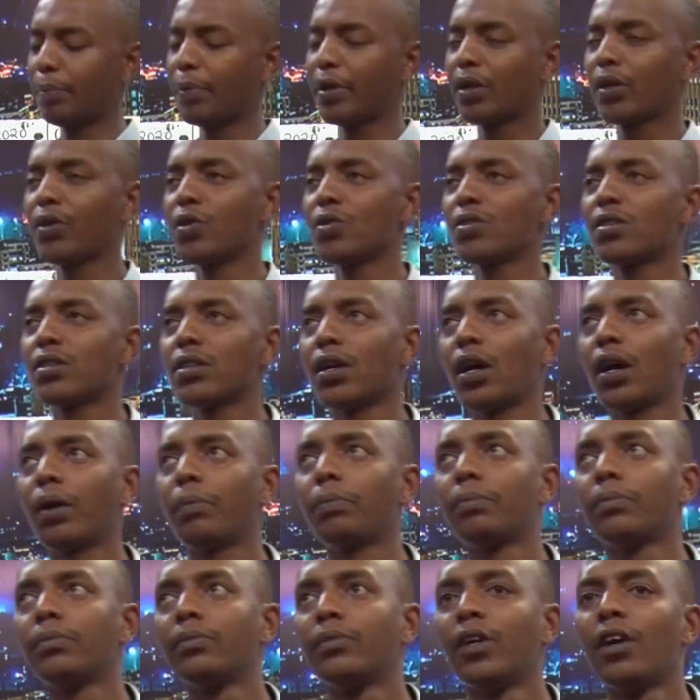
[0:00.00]
because
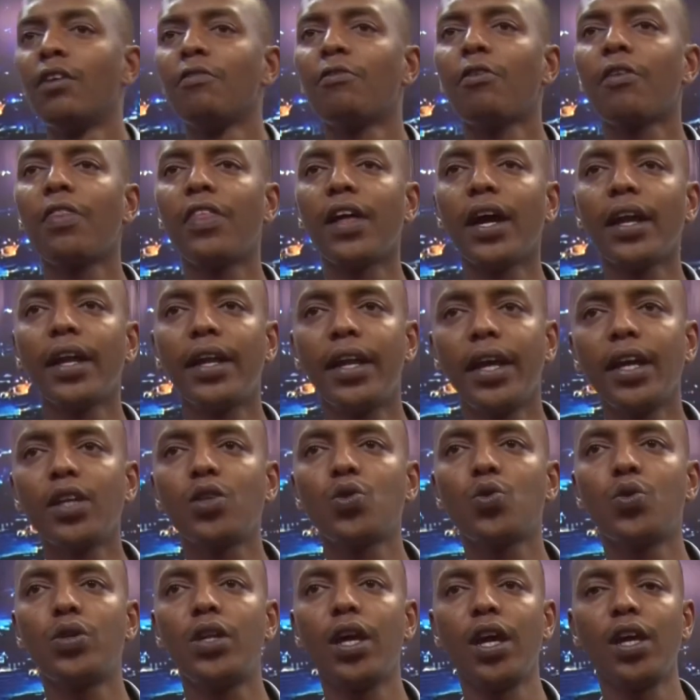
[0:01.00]
for their
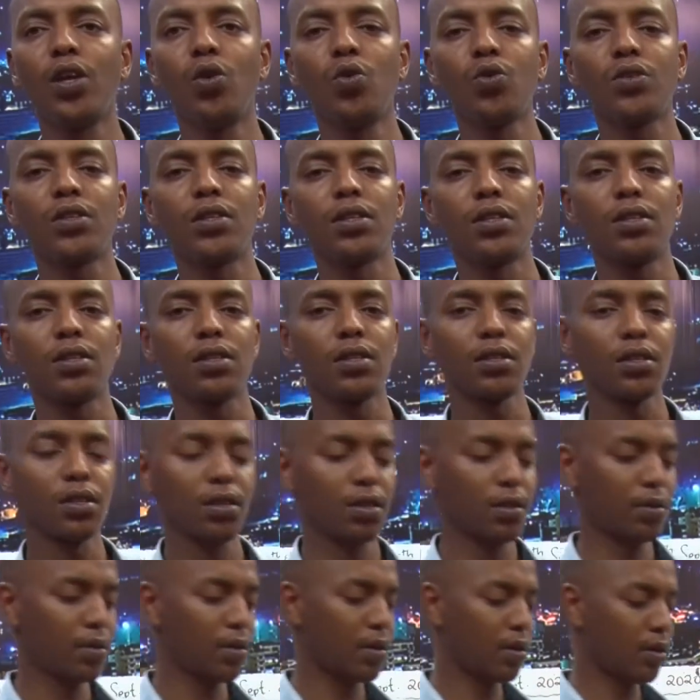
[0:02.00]
day-to-day uses.
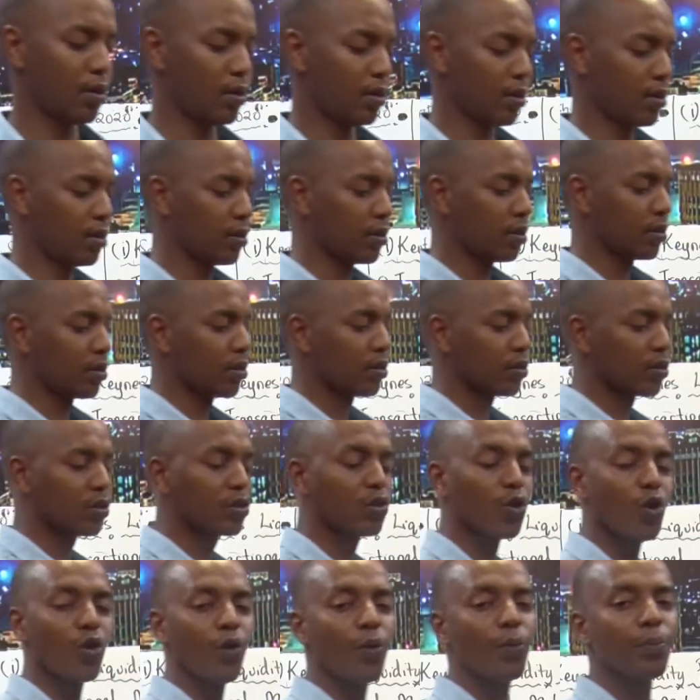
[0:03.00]

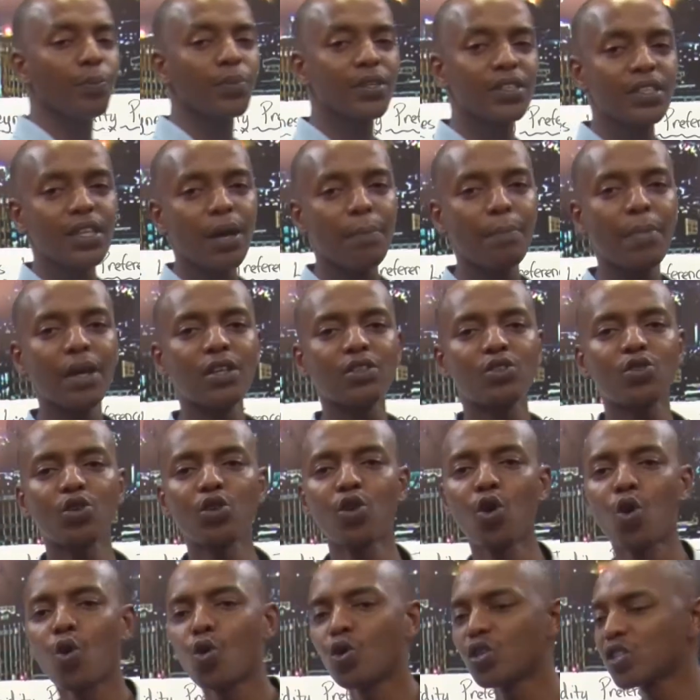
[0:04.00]
So Mr. Benson
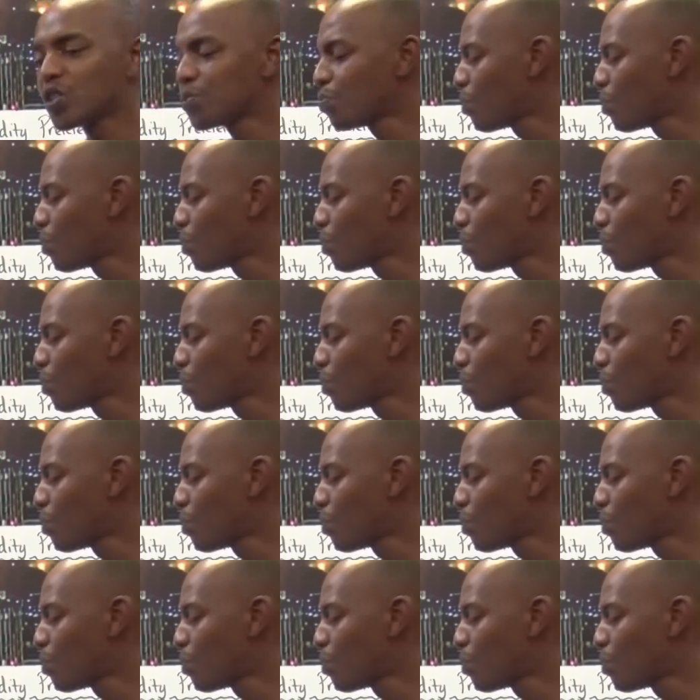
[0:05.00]
holds